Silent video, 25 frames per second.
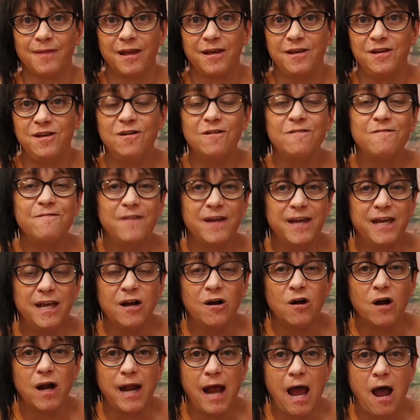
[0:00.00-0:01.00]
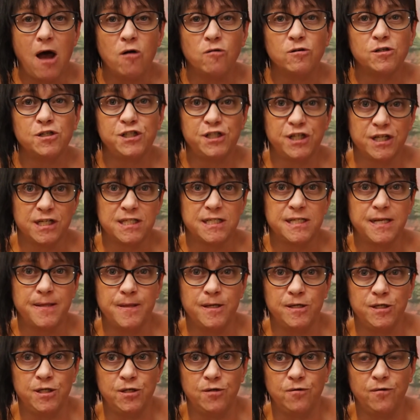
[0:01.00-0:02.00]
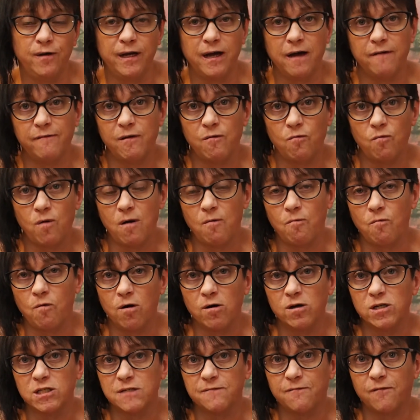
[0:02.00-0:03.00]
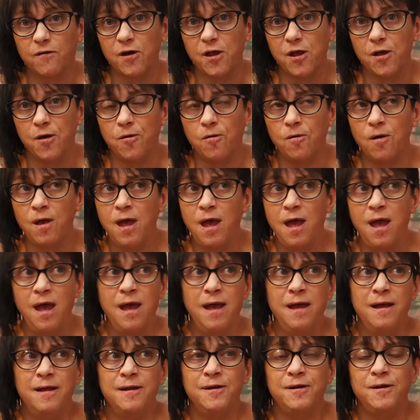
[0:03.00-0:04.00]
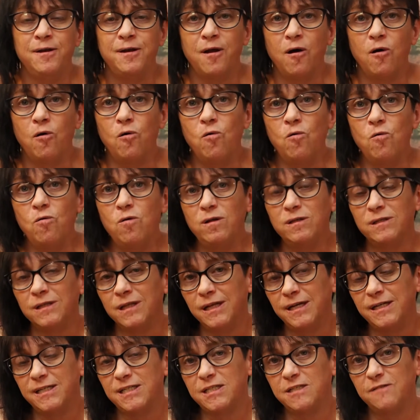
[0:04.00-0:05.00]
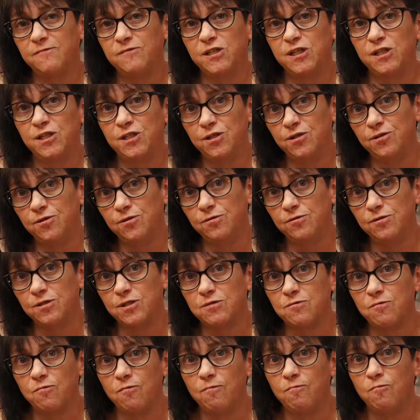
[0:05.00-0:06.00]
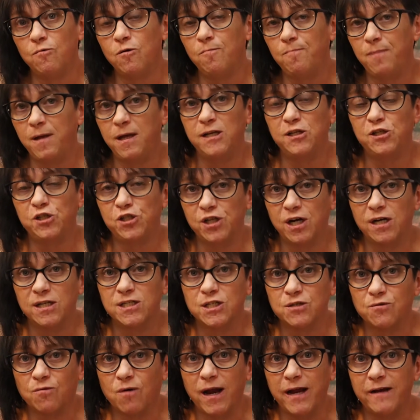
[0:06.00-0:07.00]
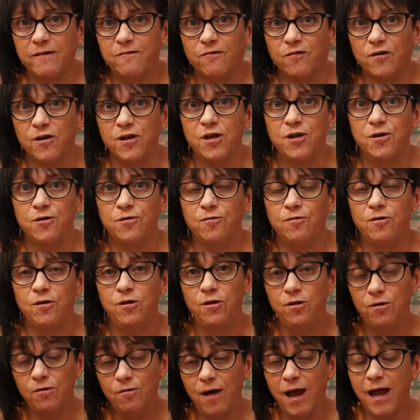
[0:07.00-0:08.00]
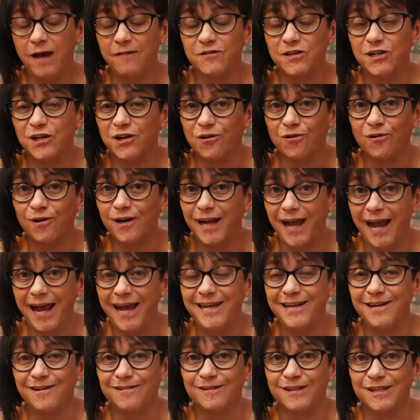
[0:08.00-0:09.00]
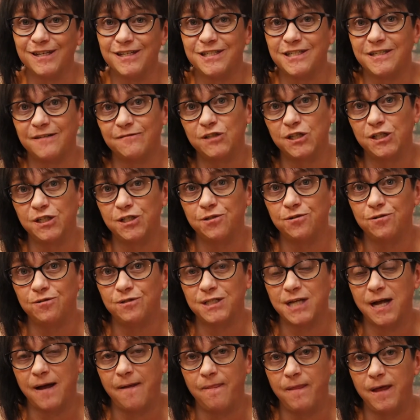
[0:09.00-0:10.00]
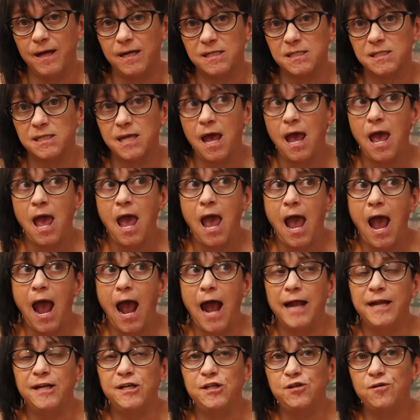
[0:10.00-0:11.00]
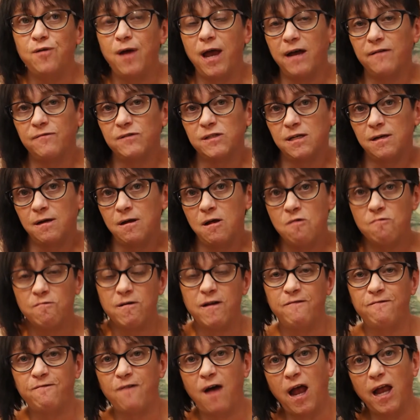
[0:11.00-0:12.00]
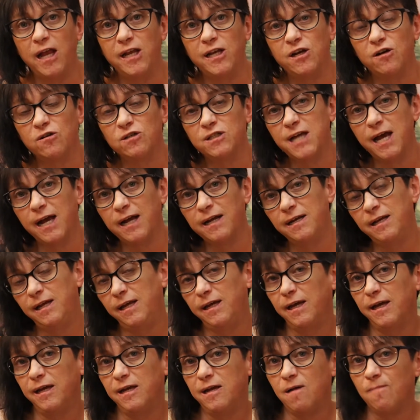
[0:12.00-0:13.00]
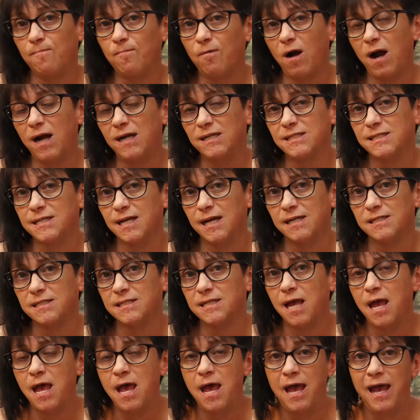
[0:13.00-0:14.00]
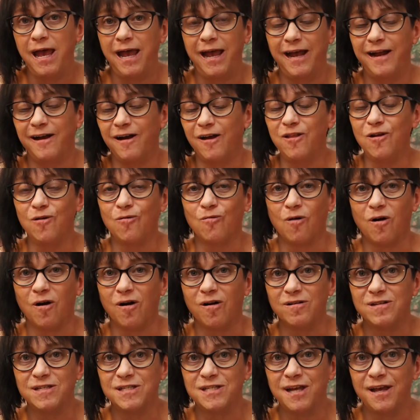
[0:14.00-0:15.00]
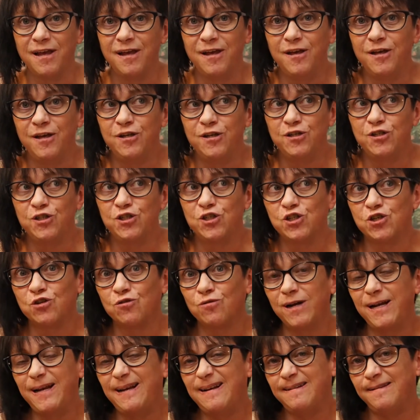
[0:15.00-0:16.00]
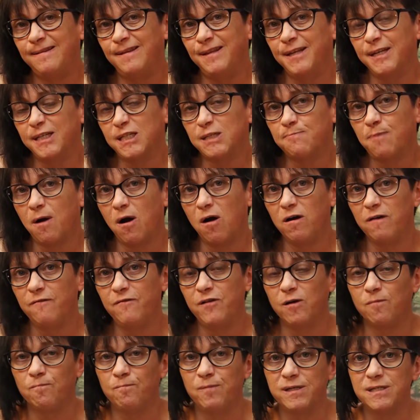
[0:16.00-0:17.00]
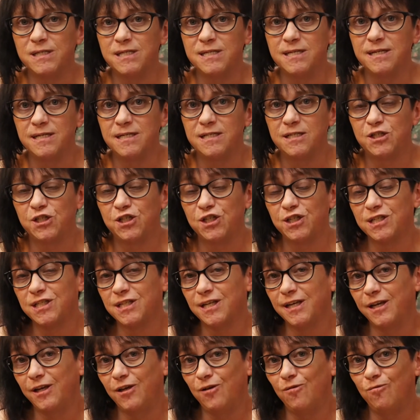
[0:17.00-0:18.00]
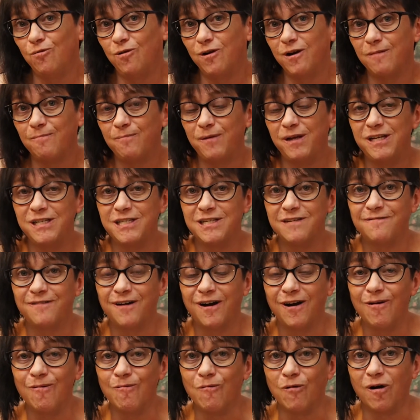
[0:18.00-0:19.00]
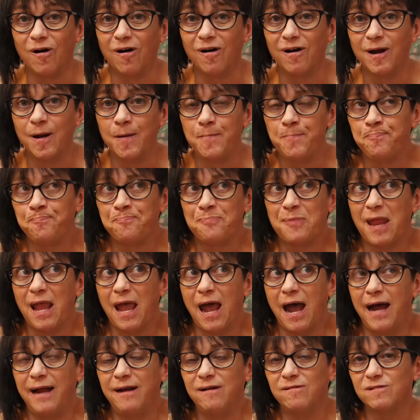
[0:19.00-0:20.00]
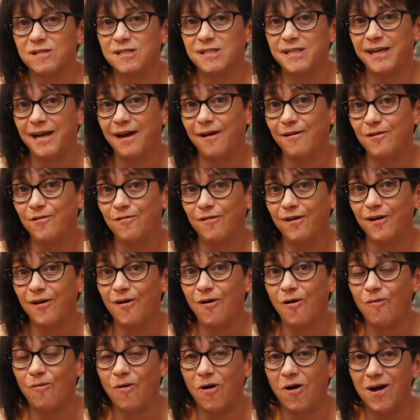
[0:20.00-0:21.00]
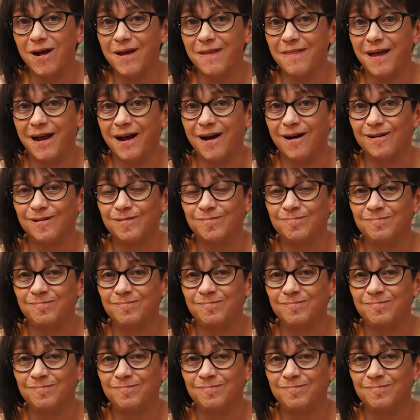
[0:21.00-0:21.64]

You'll figure it out just in the doing of it what works for you. No list of to-dos will be just right for you. You have to create your list of to-dos on this, and you have to refine your technique and your process. In other words, treat this part of your business just like you would a piece of artwork. I don't see how you can go wrong there.